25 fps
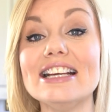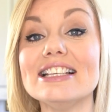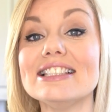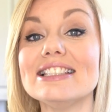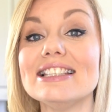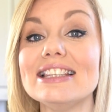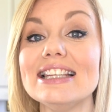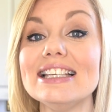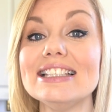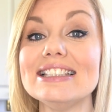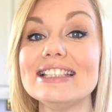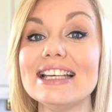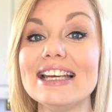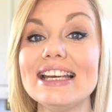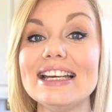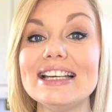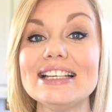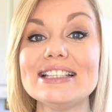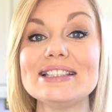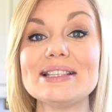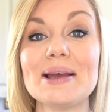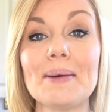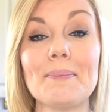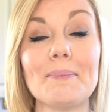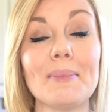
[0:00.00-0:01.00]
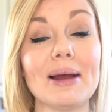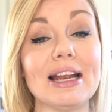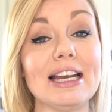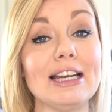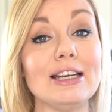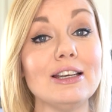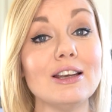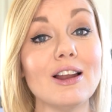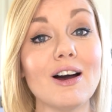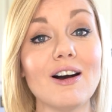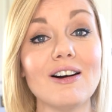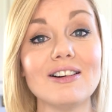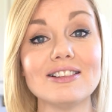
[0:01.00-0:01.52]
So this is my
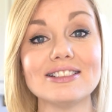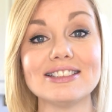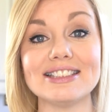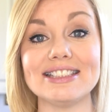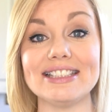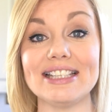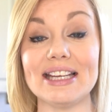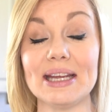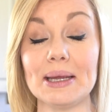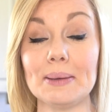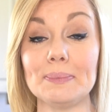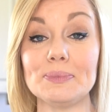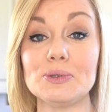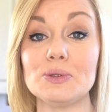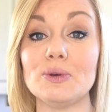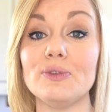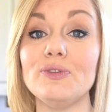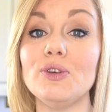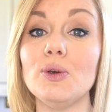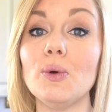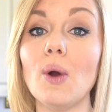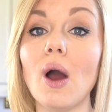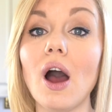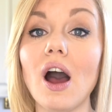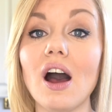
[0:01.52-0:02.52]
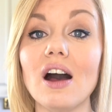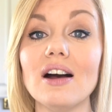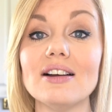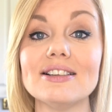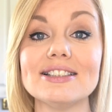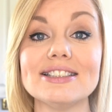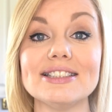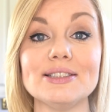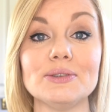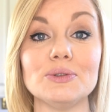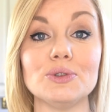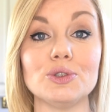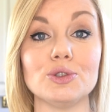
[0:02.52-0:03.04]
last tip. So if you are
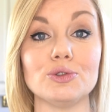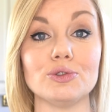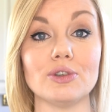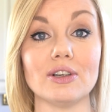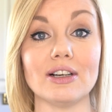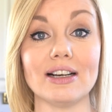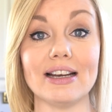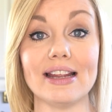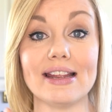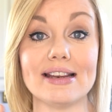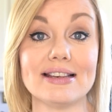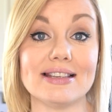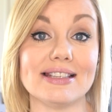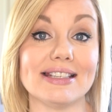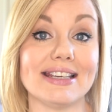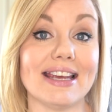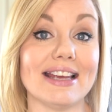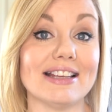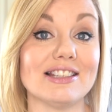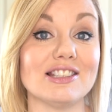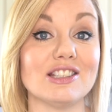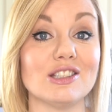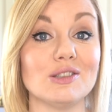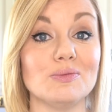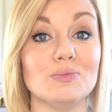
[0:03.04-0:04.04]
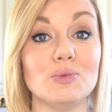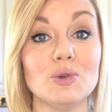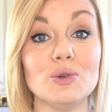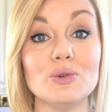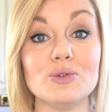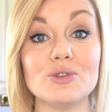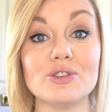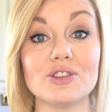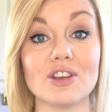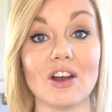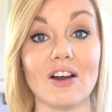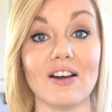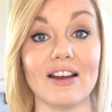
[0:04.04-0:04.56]
still struggling to get
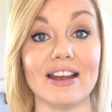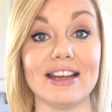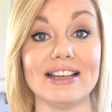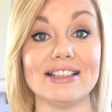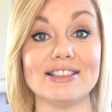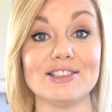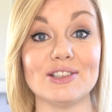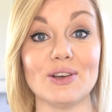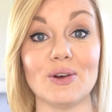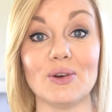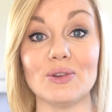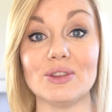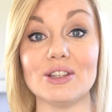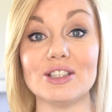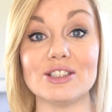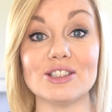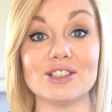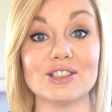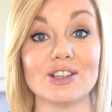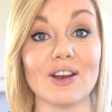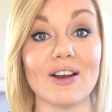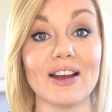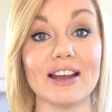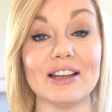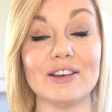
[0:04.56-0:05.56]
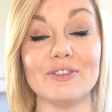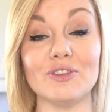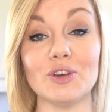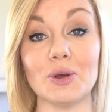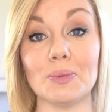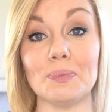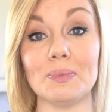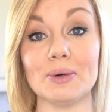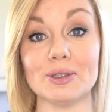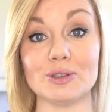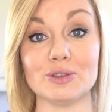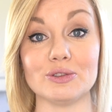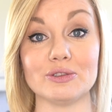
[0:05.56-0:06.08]
smooth sides on the side of
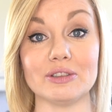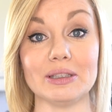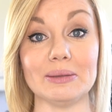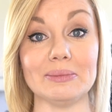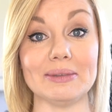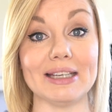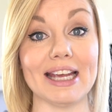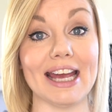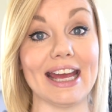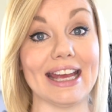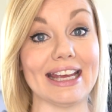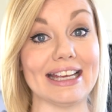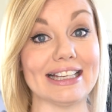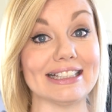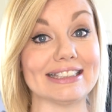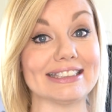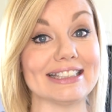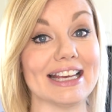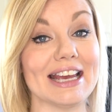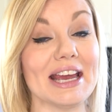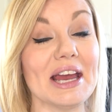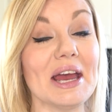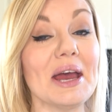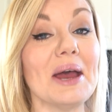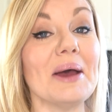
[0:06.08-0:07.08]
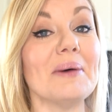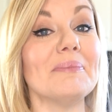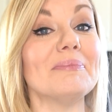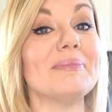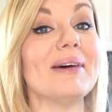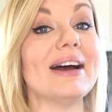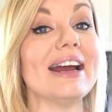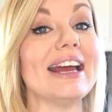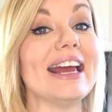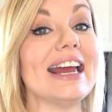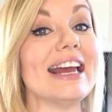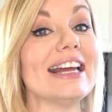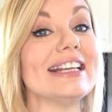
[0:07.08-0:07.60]
your buttercream cakes,
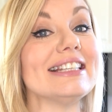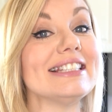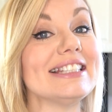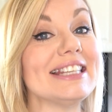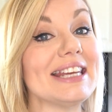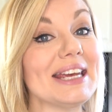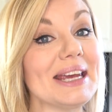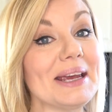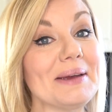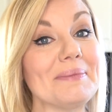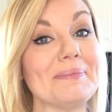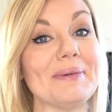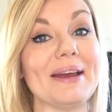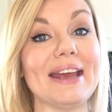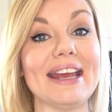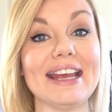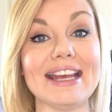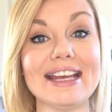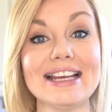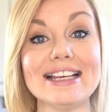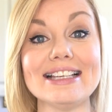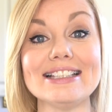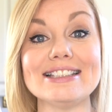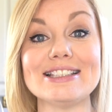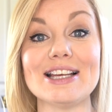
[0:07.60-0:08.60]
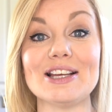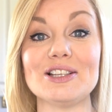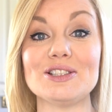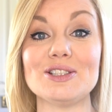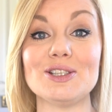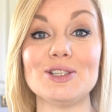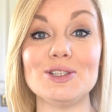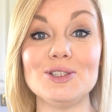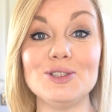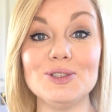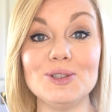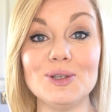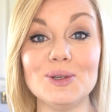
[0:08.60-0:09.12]
my tip is
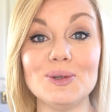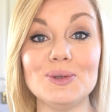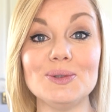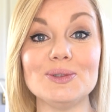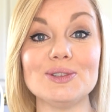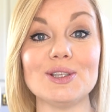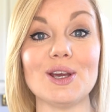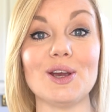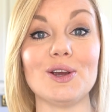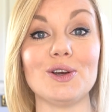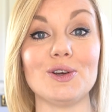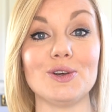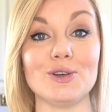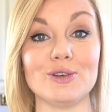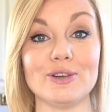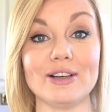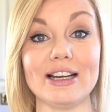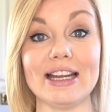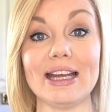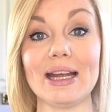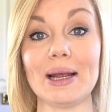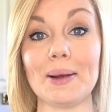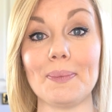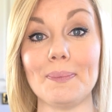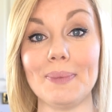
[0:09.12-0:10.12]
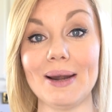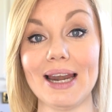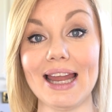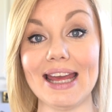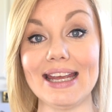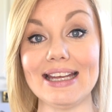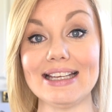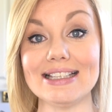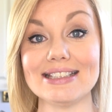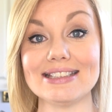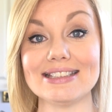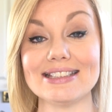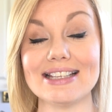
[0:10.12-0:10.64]
to use acrylic
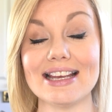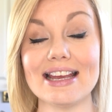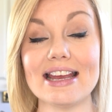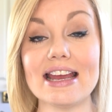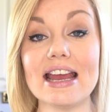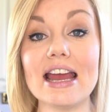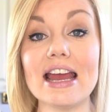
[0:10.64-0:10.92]
plates.